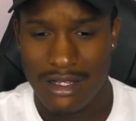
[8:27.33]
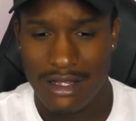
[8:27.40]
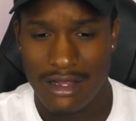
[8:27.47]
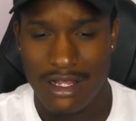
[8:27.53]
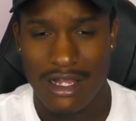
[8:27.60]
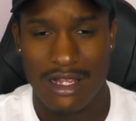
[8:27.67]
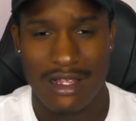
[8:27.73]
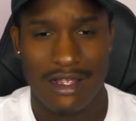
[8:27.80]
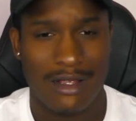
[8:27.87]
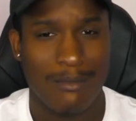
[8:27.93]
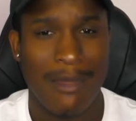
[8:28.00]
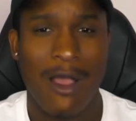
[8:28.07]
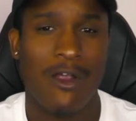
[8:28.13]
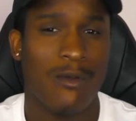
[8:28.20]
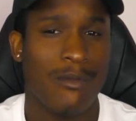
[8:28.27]
Like,
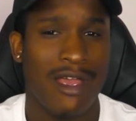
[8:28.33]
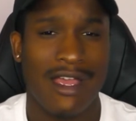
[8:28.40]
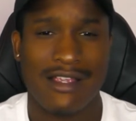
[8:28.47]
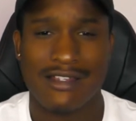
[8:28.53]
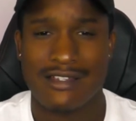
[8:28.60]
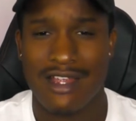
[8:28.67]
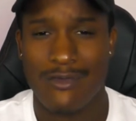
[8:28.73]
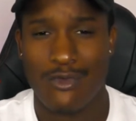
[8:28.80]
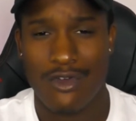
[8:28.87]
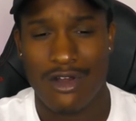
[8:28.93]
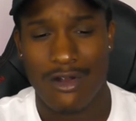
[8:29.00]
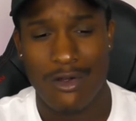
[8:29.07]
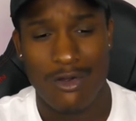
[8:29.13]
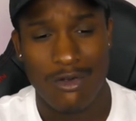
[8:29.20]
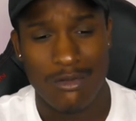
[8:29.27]
Malcolm X, never at
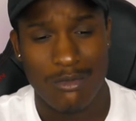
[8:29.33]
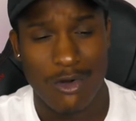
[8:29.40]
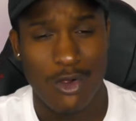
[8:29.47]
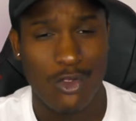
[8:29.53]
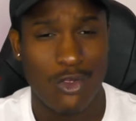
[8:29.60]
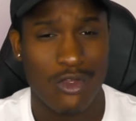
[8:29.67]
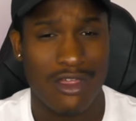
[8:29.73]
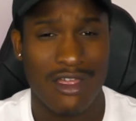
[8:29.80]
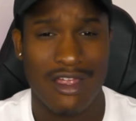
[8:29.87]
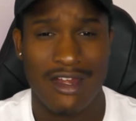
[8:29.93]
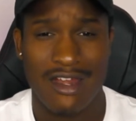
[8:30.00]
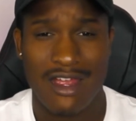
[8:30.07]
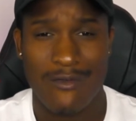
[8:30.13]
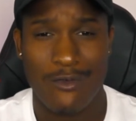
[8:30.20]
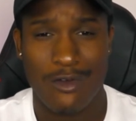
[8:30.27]
home. Martin Luther King,
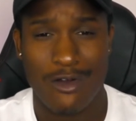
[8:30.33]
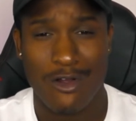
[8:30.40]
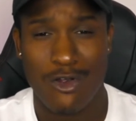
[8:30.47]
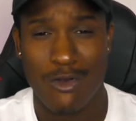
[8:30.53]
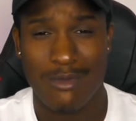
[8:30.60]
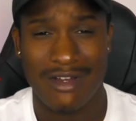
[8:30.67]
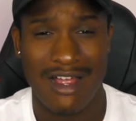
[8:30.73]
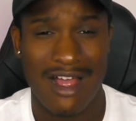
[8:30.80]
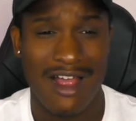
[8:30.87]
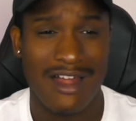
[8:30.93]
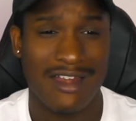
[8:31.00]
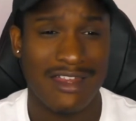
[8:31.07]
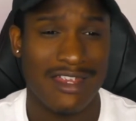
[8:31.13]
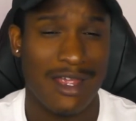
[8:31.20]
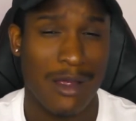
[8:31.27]
never at home.
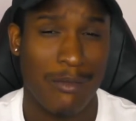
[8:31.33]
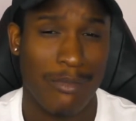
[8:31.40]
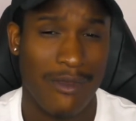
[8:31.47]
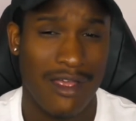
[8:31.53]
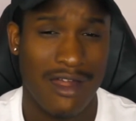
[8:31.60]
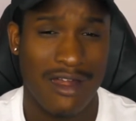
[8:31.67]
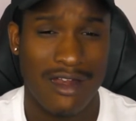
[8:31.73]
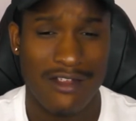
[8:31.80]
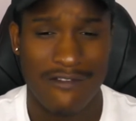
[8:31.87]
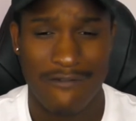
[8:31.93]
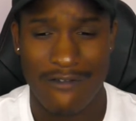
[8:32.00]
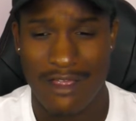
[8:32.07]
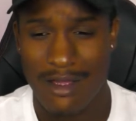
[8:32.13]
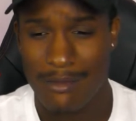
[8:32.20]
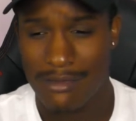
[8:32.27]
Gandhi abandoned his
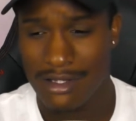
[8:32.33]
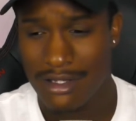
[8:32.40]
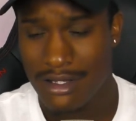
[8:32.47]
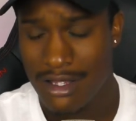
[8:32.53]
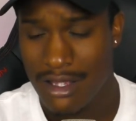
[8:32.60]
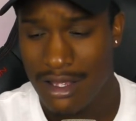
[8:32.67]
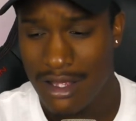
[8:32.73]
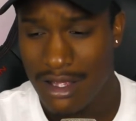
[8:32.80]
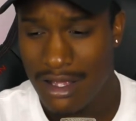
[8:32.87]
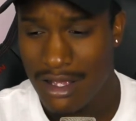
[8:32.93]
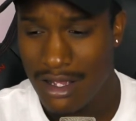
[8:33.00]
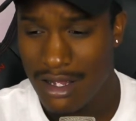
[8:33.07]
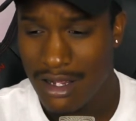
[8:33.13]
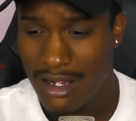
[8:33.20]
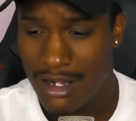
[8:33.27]
family.
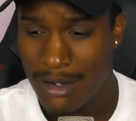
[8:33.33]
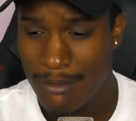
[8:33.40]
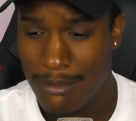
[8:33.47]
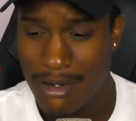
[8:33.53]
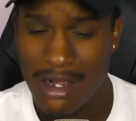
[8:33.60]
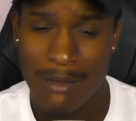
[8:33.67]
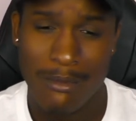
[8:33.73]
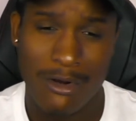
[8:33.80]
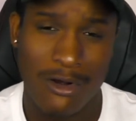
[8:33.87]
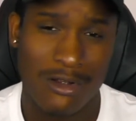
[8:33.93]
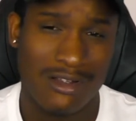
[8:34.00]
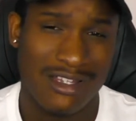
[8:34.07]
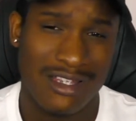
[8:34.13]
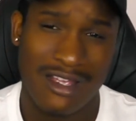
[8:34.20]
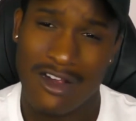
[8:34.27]
Bob
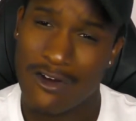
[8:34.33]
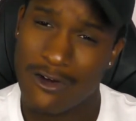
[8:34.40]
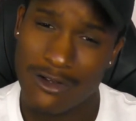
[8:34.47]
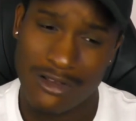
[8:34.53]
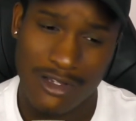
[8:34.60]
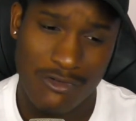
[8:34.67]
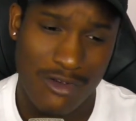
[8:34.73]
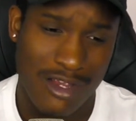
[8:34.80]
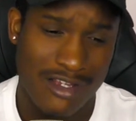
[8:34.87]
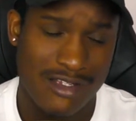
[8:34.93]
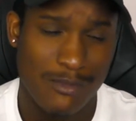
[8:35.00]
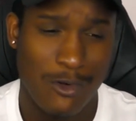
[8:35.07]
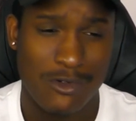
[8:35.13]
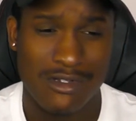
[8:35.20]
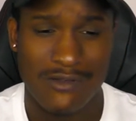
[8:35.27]
Marley hardly raised
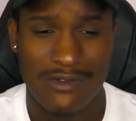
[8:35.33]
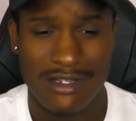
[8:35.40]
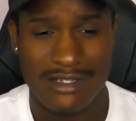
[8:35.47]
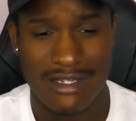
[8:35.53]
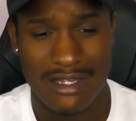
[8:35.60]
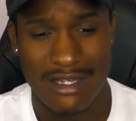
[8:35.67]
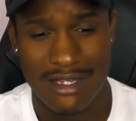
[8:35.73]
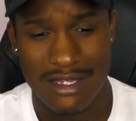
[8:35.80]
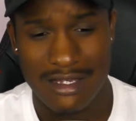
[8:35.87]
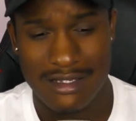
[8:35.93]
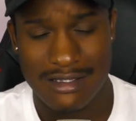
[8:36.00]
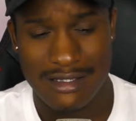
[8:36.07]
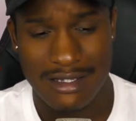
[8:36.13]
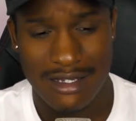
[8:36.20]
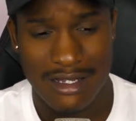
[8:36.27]
most of his
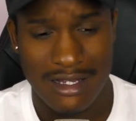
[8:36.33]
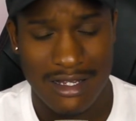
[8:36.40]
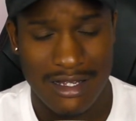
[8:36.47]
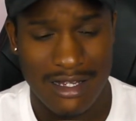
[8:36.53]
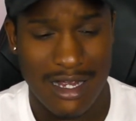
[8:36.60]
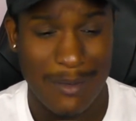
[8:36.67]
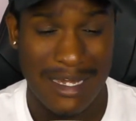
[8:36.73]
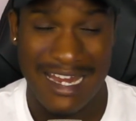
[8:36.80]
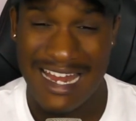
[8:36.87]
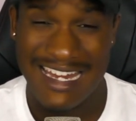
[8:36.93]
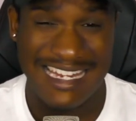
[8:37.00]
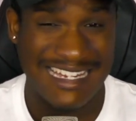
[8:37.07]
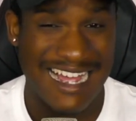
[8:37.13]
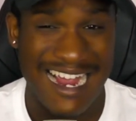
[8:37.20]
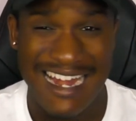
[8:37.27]
kids. I mean, and
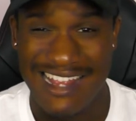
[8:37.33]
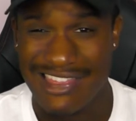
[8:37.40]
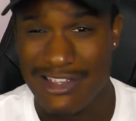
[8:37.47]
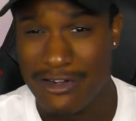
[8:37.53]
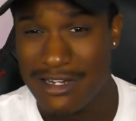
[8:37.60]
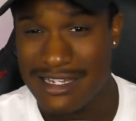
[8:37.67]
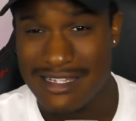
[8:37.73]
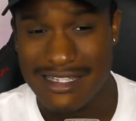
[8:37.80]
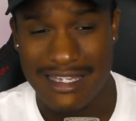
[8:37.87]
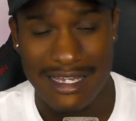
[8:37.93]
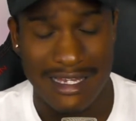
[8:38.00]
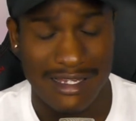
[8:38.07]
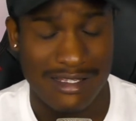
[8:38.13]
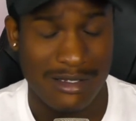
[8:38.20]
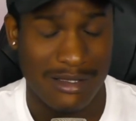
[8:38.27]
he died at
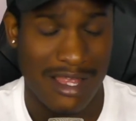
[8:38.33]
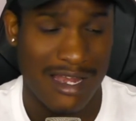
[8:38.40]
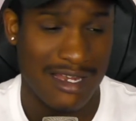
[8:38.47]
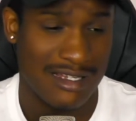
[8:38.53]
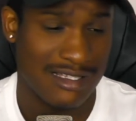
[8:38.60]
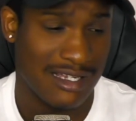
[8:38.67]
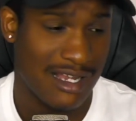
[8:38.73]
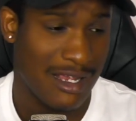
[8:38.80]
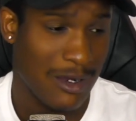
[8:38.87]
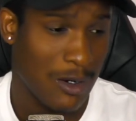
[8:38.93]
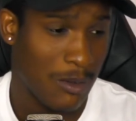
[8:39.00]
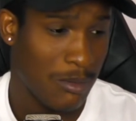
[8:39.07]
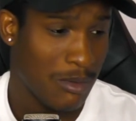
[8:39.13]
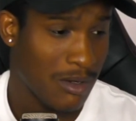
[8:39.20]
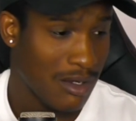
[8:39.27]
36, so that doesn't
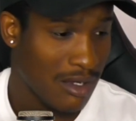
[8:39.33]
help.